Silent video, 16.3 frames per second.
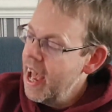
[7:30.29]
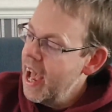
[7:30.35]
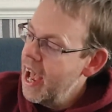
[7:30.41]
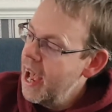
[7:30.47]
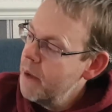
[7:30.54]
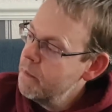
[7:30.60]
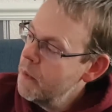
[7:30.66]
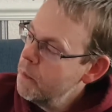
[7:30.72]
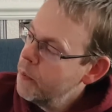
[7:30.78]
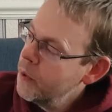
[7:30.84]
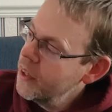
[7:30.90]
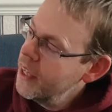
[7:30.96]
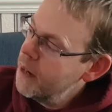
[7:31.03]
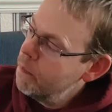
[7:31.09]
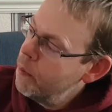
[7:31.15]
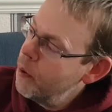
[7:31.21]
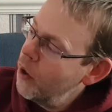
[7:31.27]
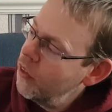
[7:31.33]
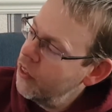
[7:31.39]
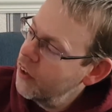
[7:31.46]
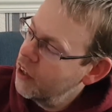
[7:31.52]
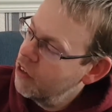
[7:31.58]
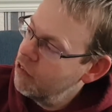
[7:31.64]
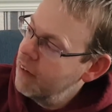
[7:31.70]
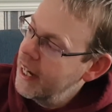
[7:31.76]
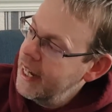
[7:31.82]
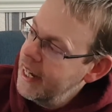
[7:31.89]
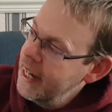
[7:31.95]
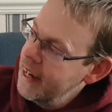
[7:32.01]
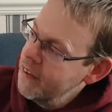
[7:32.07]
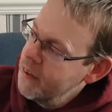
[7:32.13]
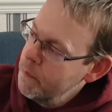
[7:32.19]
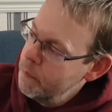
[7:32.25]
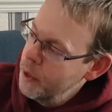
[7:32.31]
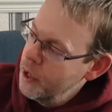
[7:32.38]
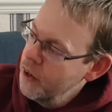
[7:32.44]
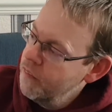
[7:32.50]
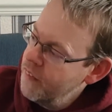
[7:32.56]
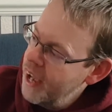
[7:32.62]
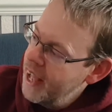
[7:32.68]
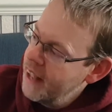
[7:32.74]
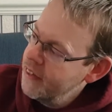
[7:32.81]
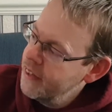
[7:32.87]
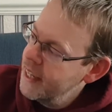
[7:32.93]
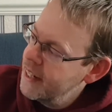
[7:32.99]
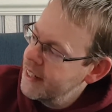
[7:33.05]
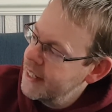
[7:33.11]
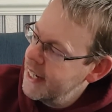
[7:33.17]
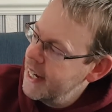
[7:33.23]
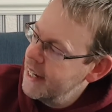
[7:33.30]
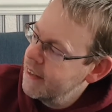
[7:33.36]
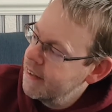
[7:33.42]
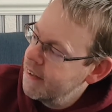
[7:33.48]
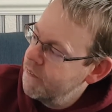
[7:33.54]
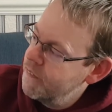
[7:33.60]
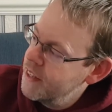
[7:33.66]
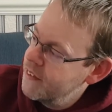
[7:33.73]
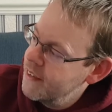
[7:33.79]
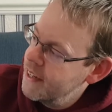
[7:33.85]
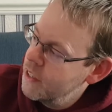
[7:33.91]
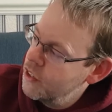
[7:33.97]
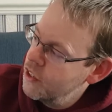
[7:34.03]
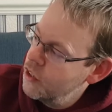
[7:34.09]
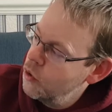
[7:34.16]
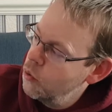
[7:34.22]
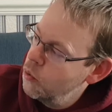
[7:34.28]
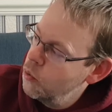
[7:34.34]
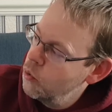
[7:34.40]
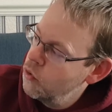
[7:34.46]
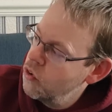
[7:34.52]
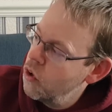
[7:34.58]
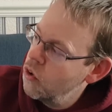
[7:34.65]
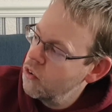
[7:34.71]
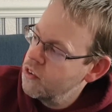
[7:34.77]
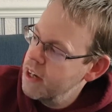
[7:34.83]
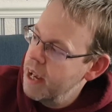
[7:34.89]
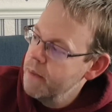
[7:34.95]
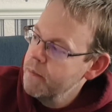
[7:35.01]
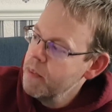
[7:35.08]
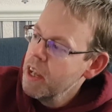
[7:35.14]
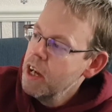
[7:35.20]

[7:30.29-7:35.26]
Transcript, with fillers: Um, but the apothecary is above, and this is the physician or doctor.